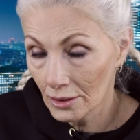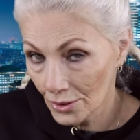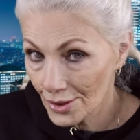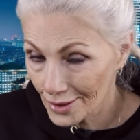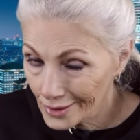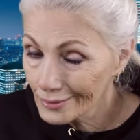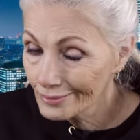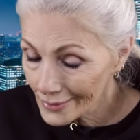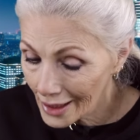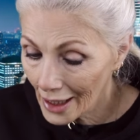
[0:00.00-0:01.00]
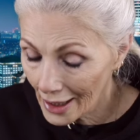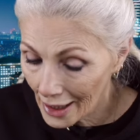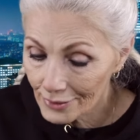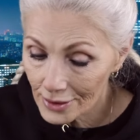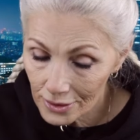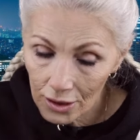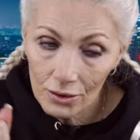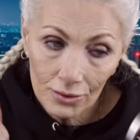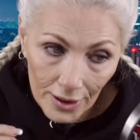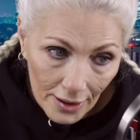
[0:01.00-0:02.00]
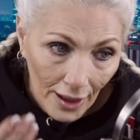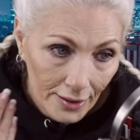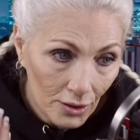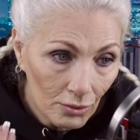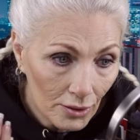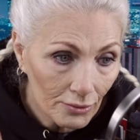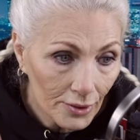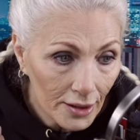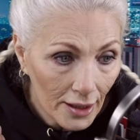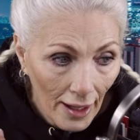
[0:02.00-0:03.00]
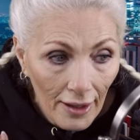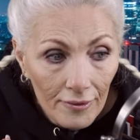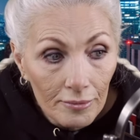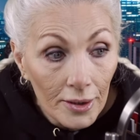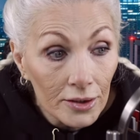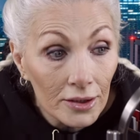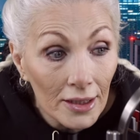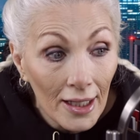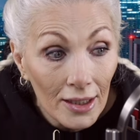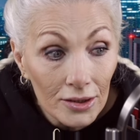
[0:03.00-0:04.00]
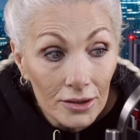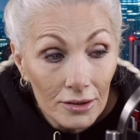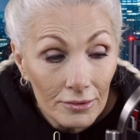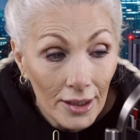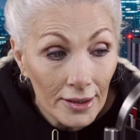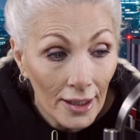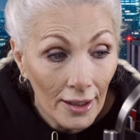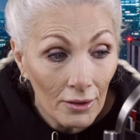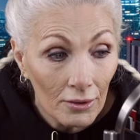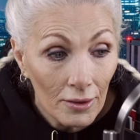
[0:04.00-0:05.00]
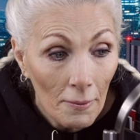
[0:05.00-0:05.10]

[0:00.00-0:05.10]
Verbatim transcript: course, I have to know that I don't really have much lash right now.